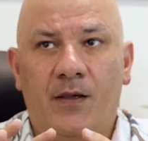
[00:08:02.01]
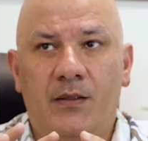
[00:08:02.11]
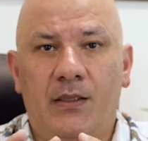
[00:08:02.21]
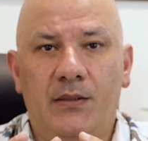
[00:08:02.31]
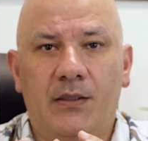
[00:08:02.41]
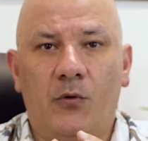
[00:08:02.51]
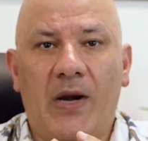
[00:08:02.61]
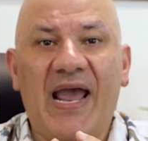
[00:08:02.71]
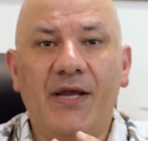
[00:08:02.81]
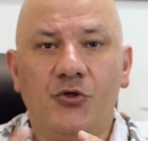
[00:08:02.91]
Then
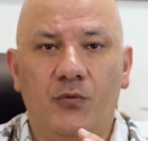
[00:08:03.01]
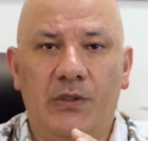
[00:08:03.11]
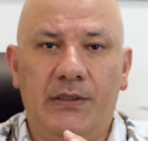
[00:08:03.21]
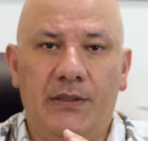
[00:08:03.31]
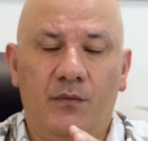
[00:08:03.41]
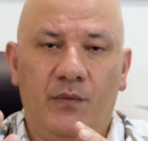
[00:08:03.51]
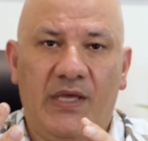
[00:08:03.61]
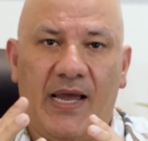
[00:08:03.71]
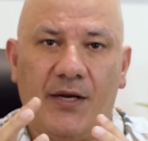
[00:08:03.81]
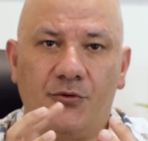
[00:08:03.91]
gradually we
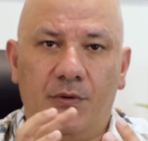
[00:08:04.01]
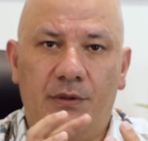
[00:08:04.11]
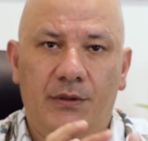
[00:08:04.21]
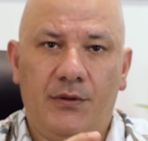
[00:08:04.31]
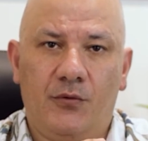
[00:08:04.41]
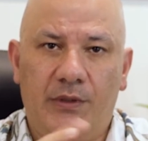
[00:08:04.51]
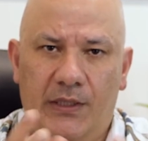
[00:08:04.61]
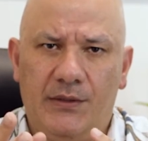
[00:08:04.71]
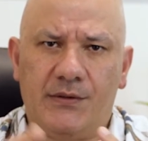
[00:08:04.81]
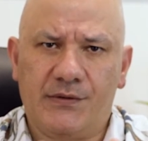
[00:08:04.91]
actually
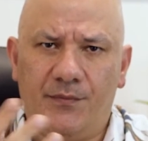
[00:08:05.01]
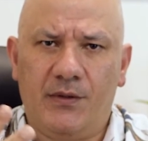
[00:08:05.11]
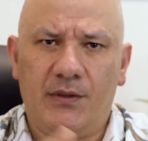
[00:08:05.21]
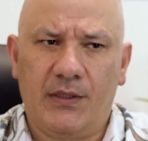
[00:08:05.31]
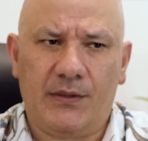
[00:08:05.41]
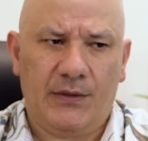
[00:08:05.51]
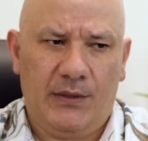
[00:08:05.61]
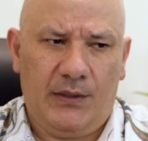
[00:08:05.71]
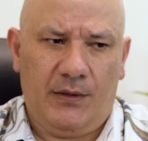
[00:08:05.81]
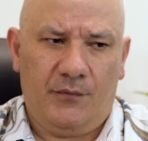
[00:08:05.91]
create something that
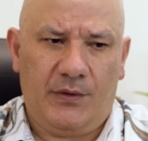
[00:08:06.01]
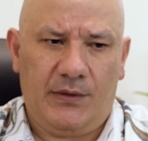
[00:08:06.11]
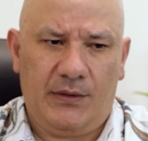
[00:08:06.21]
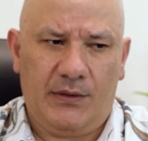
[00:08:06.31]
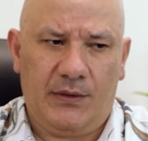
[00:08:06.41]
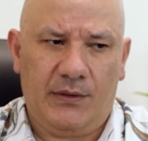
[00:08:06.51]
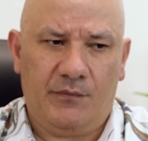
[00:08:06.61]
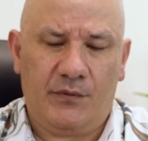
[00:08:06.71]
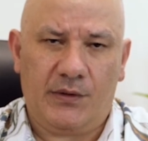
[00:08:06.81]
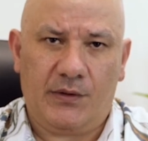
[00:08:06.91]
within
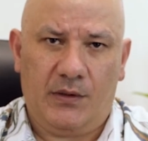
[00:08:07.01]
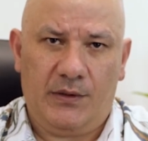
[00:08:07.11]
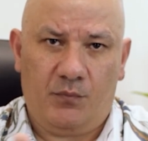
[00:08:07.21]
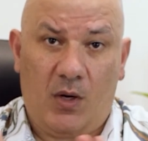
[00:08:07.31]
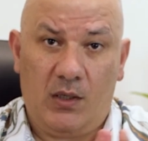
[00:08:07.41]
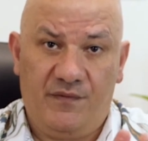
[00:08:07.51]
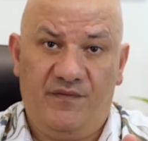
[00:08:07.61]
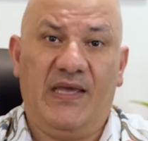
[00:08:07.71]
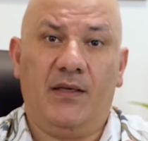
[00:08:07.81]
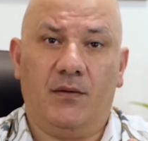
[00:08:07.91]
what they call it
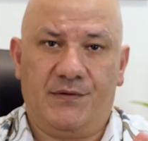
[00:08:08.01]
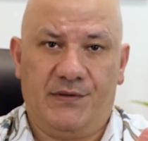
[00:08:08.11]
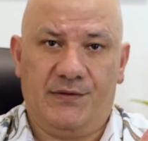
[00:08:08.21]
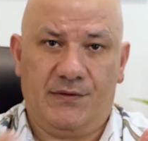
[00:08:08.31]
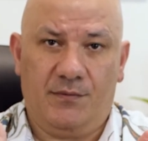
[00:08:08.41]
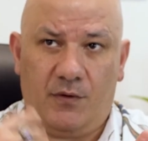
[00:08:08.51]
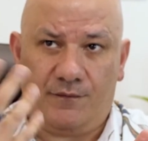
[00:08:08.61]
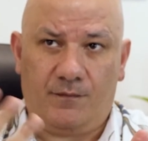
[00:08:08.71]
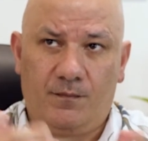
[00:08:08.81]
polyvagal system of